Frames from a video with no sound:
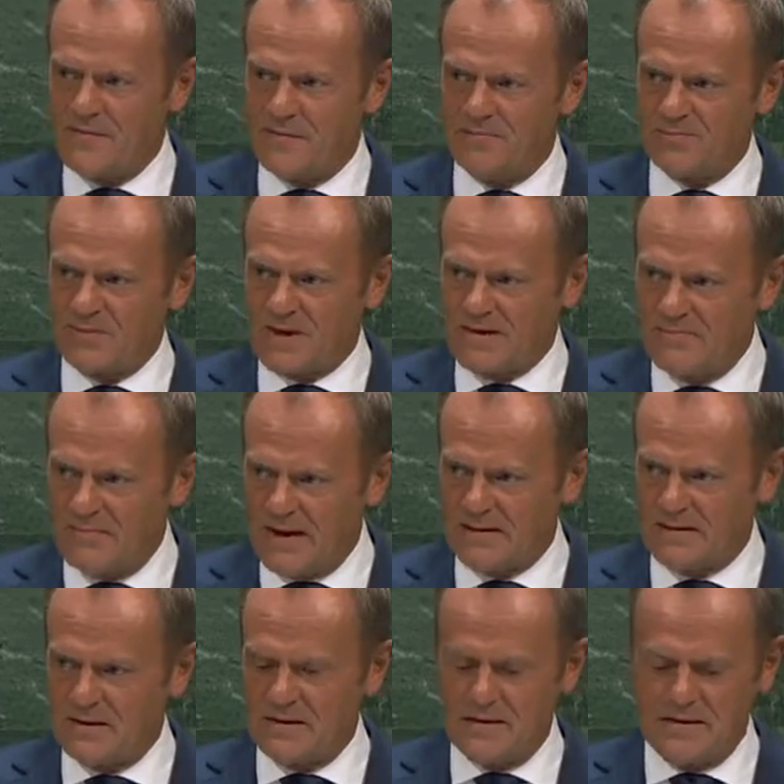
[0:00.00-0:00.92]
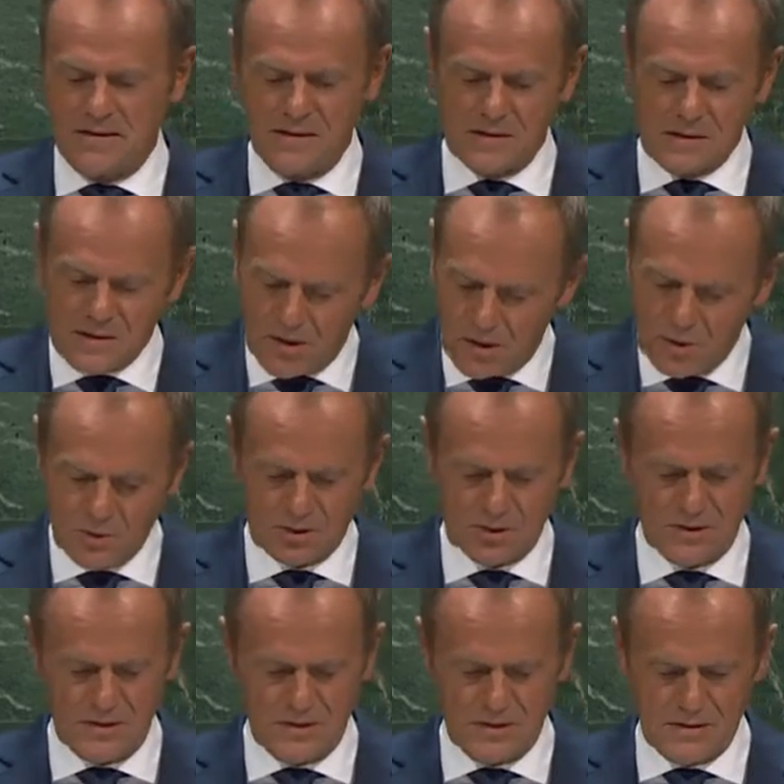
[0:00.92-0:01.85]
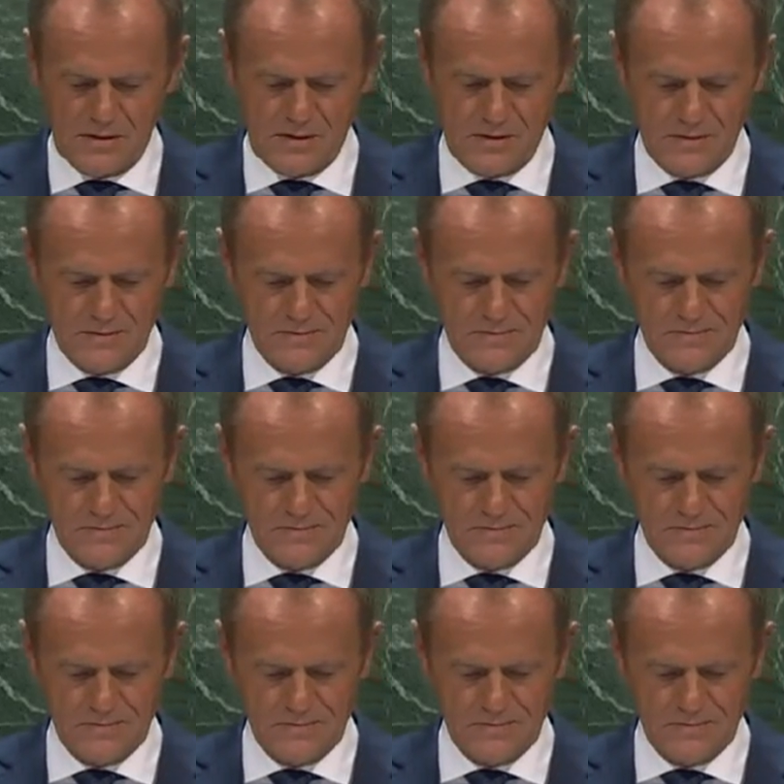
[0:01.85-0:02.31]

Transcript: for pragmatic solutions.